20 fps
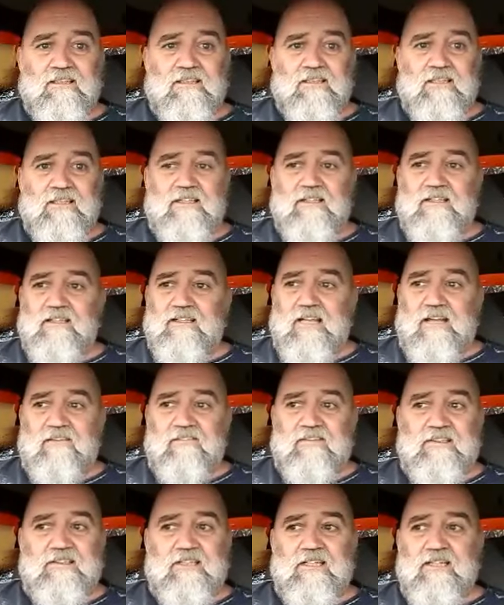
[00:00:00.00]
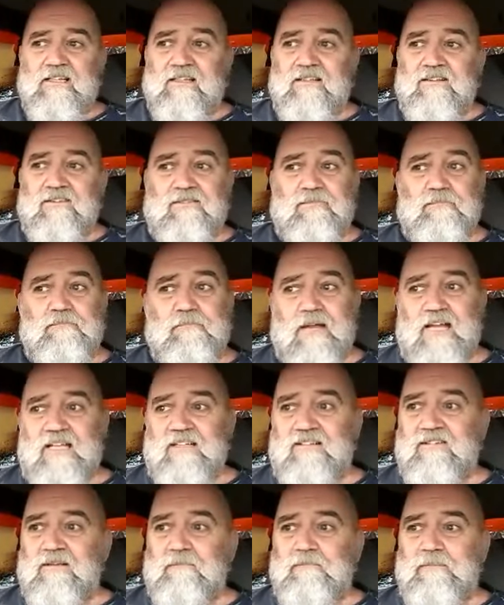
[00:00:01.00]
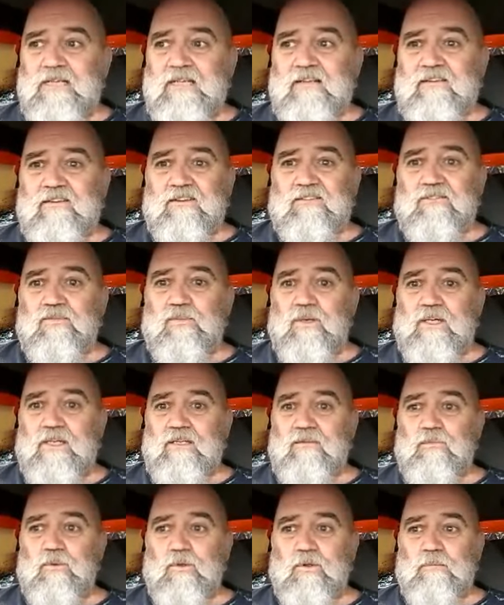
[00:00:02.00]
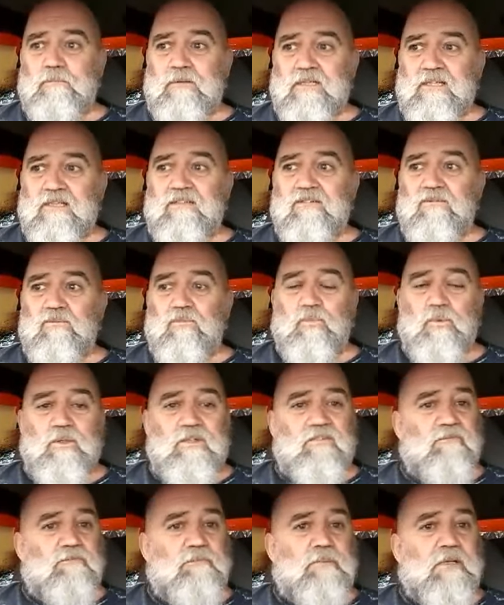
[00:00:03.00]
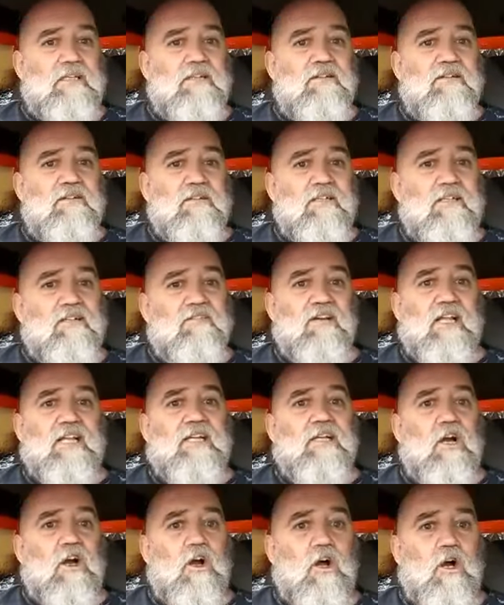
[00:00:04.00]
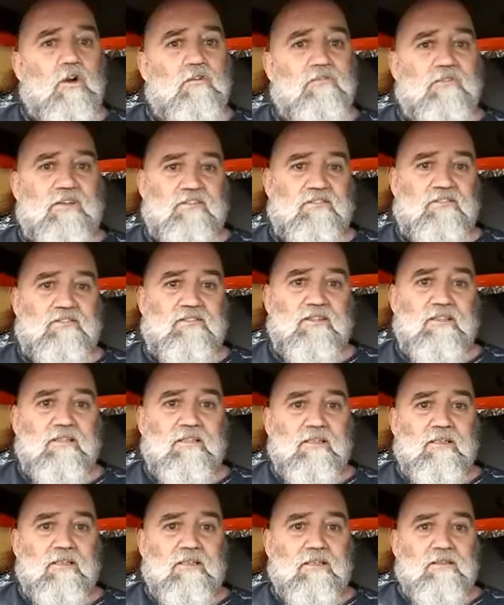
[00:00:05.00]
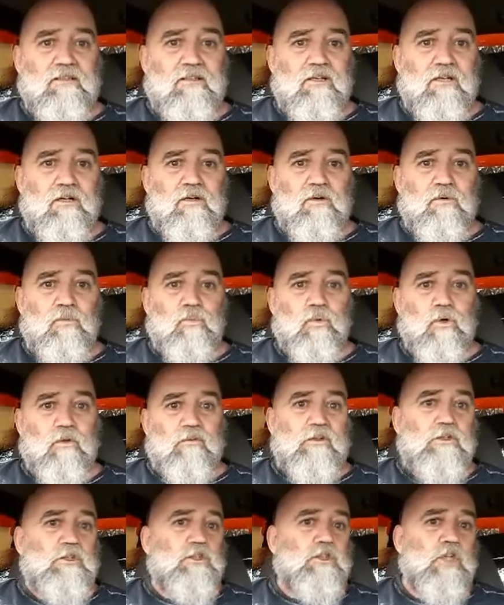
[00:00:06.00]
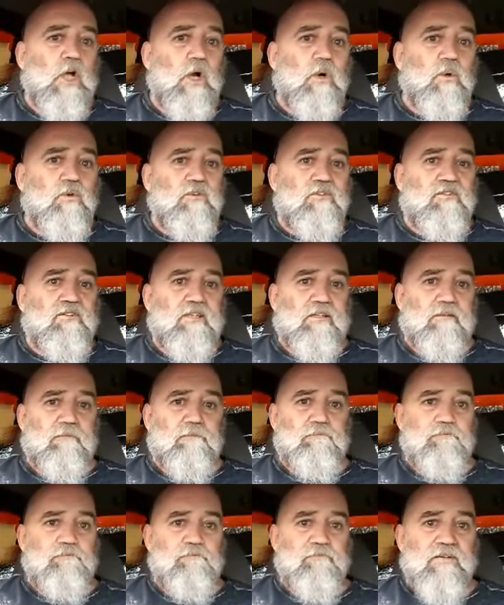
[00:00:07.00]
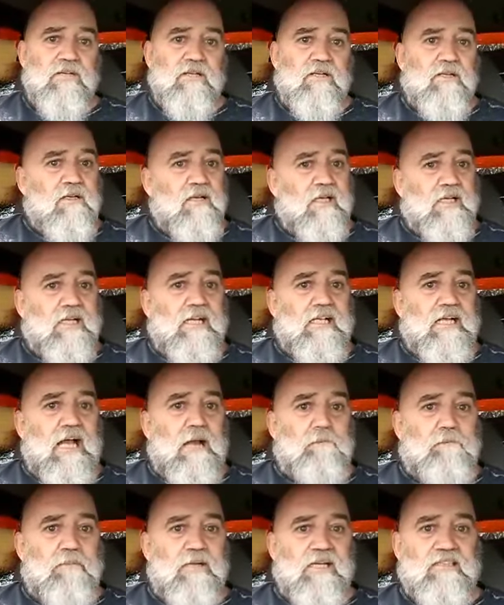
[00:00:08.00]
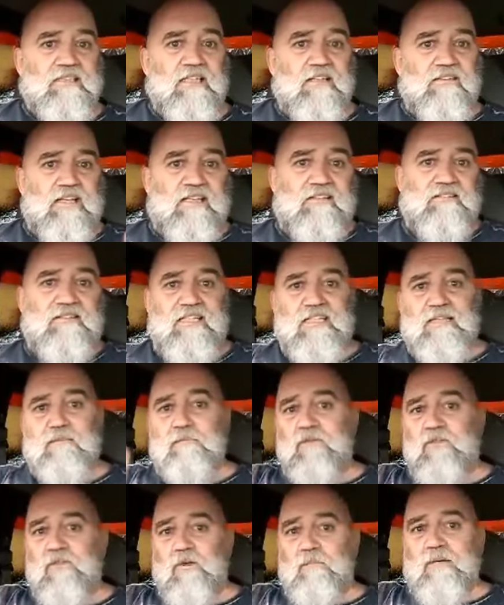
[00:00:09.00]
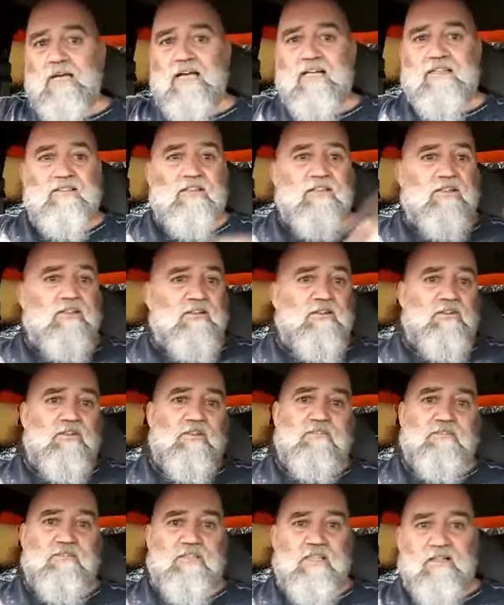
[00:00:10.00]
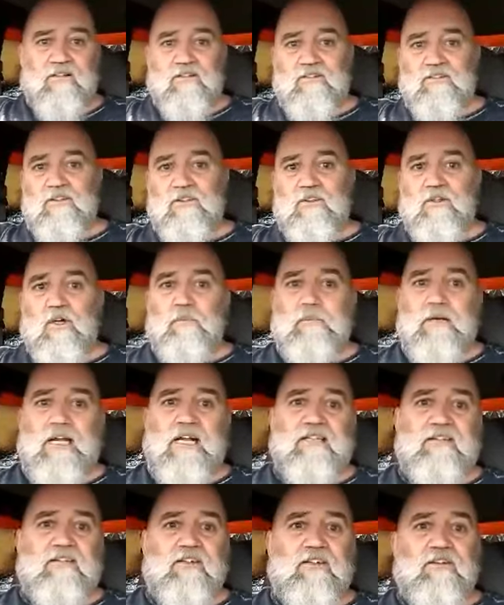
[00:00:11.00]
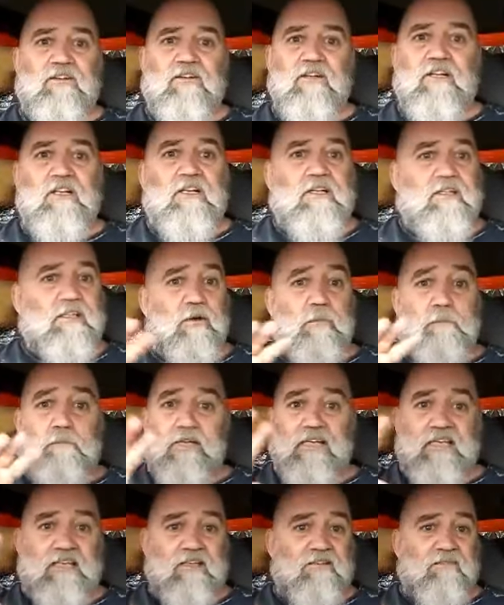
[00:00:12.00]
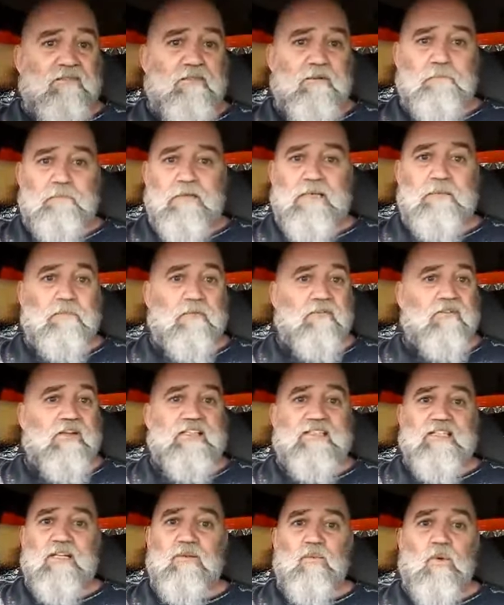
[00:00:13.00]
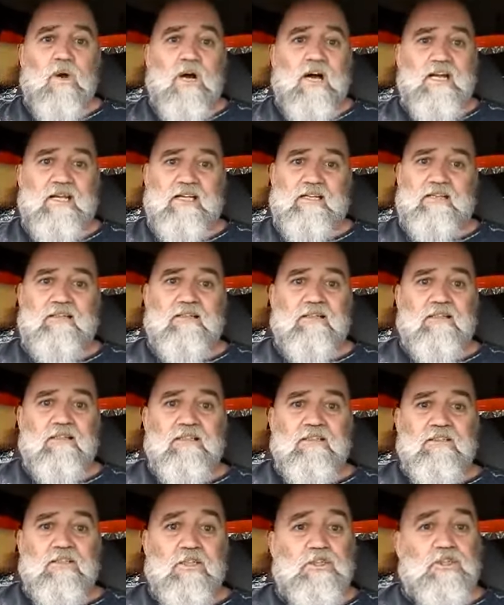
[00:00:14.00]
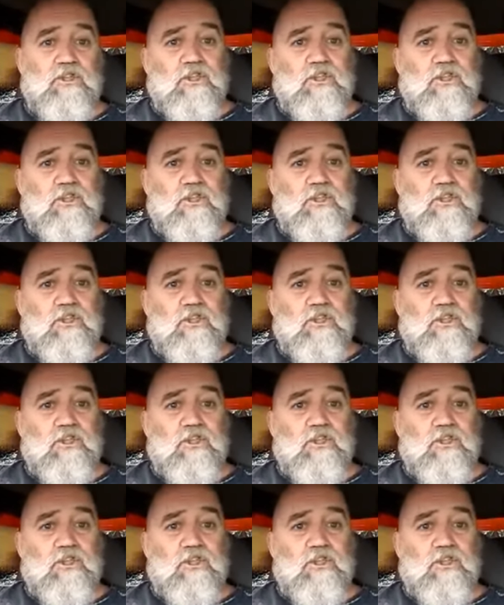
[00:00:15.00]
And everything is meant to be this way. We're being, we've been, it's like a harvest. You know, we're the chosen. Like I got picked on that team. Go back there, you, you know, you go back there. They were picking the people that they wanted, the